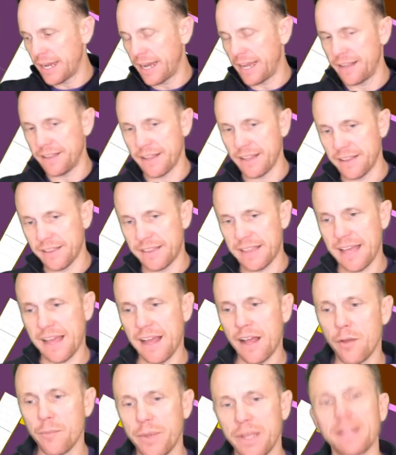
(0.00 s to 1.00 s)
and then
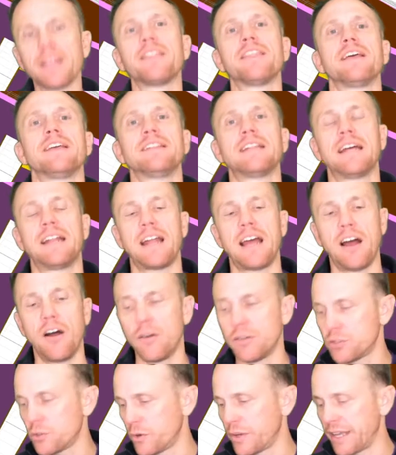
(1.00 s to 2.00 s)
that'll be the thing that
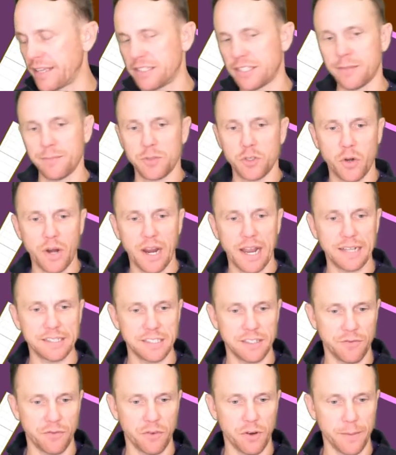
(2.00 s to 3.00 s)
also gets
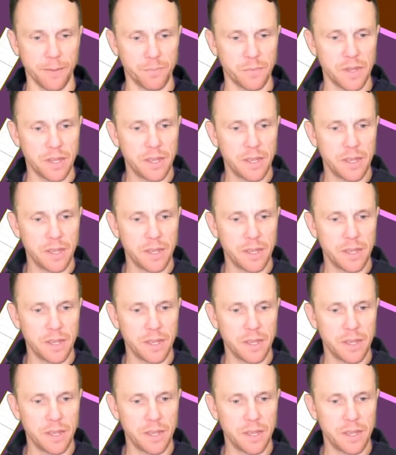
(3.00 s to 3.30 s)
subtracted from.